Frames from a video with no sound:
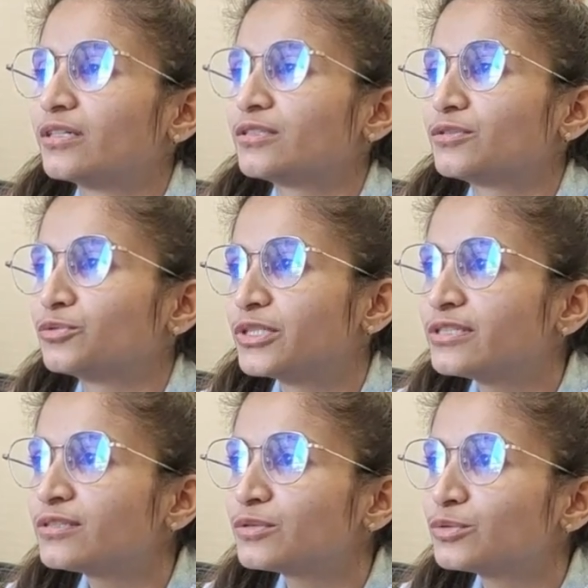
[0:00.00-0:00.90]

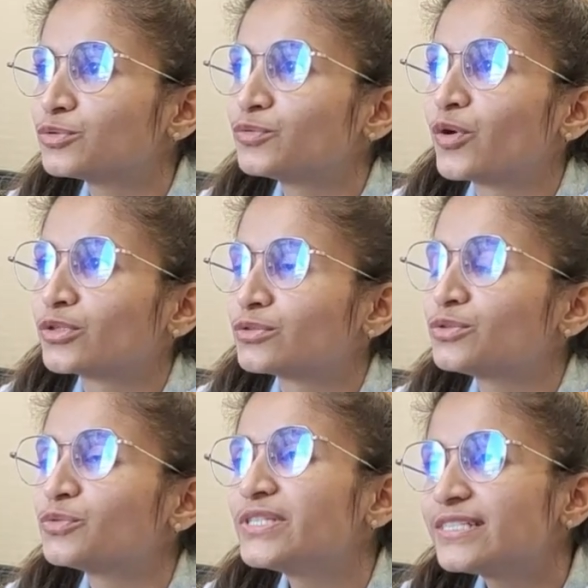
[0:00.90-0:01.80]
students who want to
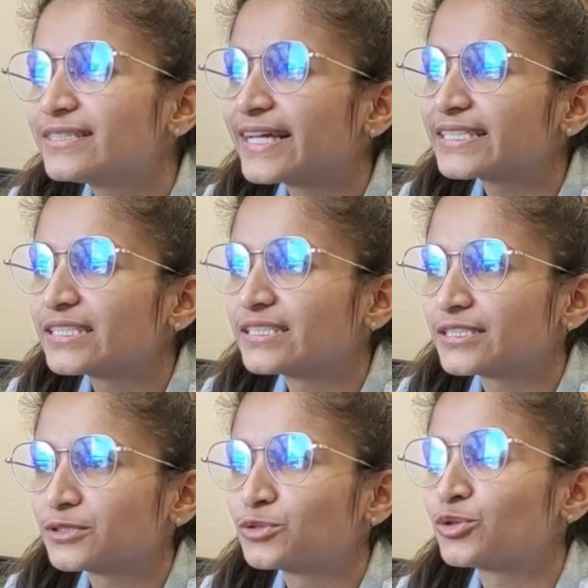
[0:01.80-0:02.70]
switch their
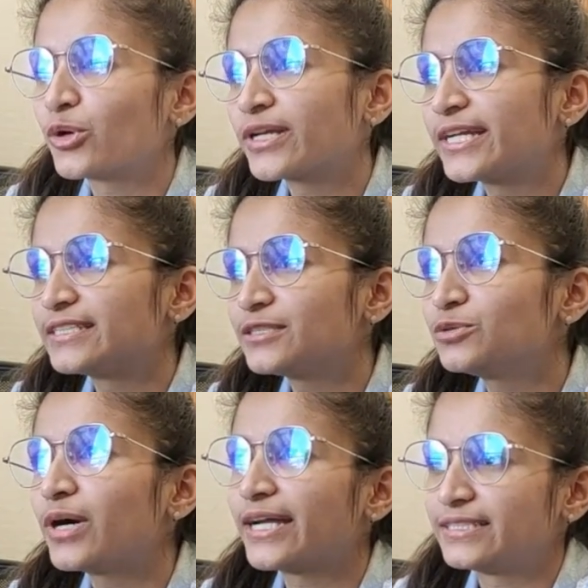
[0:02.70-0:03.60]
career to non-IT
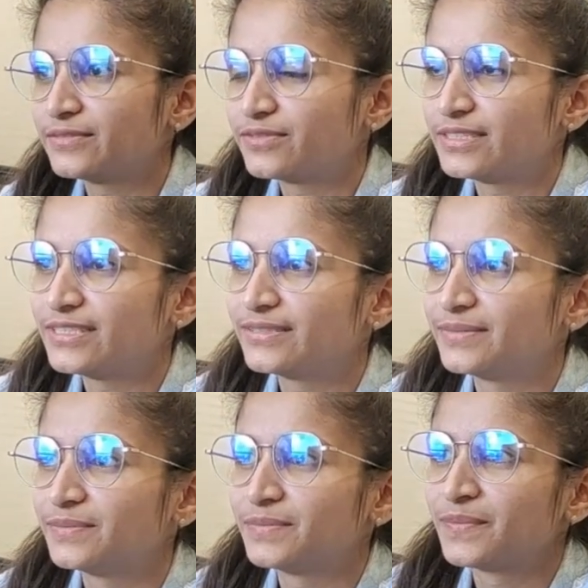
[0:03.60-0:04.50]
to IT field.
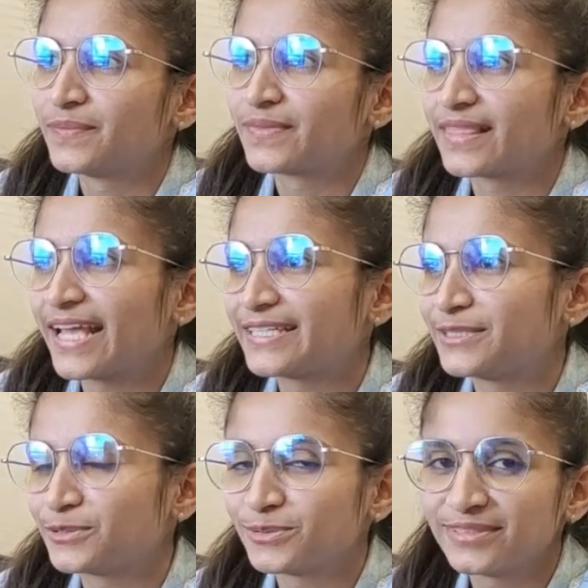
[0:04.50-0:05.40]
Thank you.